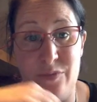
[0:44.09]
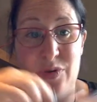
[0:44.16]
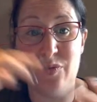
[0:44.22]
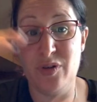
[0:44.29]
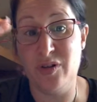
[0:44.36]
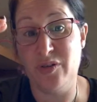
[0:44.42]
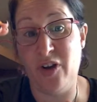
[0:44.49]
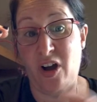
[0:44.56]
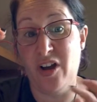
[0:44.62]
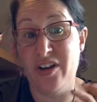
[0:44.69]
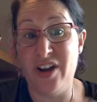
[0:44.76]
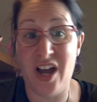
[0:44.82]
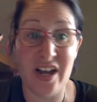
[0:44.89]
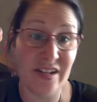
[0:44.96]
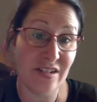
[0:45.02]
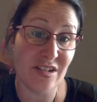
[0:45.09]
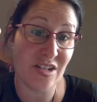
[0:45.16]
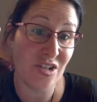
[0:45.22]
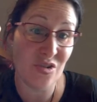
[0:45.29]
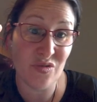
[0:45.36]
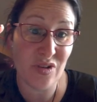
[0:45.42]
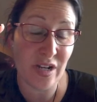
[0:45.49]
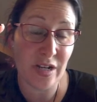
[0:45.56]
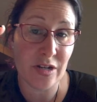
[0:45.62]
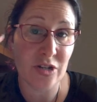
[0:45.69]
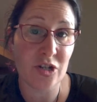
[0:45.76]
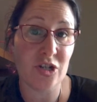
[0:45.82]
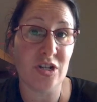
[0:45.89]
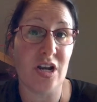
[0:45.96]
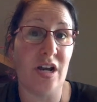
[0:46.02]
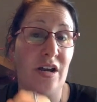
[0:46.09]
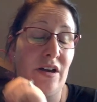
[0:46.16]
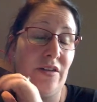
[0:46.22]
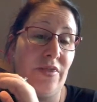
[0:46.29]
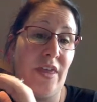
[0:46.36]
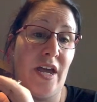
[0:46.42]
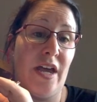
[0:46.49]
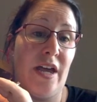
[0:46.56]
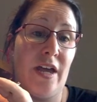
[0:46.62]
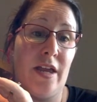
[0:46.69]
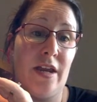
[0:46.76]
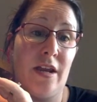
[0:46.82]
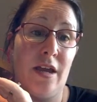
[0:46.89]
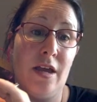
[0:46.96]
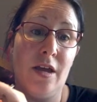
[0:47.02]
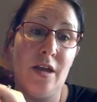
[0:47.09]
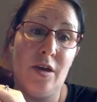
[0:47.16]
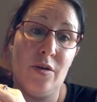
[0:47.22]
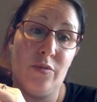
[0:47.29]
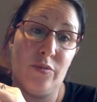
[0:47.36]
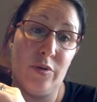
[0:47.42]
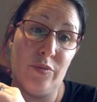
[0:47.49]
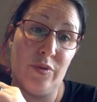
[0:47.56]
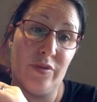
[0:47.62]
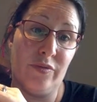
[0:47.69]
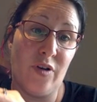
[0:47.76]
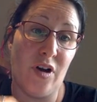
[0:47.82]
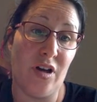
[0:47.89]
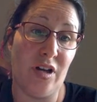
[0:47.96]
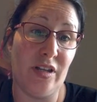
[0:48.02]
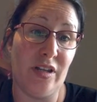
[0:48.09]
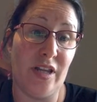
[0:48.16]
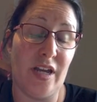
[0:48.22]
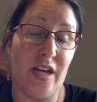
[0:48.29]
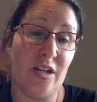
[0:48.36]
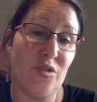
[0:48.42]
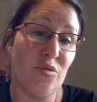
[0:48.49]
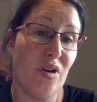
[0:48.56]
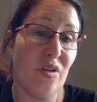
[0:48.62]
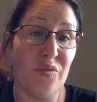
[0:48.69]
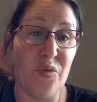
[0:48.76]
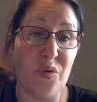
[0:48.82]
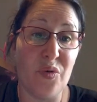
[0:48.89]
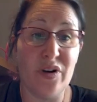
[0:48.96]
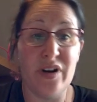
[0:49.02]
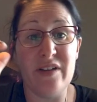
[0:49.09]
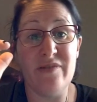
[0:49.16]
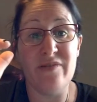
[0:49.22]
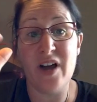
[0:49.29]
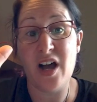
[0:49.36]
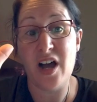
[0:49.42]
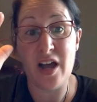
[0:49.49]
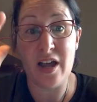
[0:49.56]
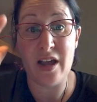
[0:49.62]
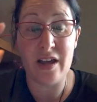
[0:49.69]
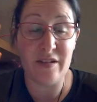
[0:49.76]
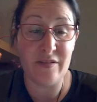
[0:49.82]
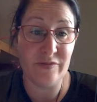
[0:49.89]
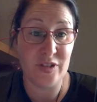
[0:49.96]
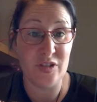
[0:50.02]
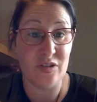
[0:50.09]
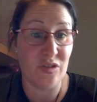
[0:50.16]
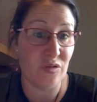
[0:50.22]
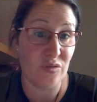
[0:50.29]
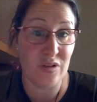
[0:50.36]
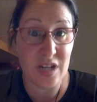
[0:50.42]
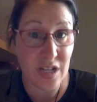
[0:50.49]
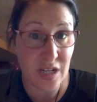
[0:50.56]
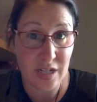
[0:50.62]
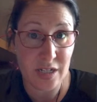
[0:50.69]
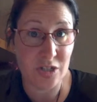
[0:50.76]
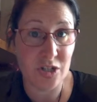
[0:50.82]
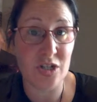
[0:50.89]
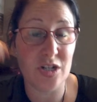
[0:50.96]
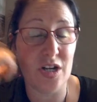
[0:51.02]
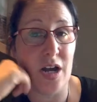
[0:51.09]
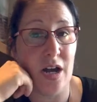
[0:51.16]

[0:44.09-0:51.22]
We would have gone 9 to noonish, and then we would have gone like 12:45 to 3-ish.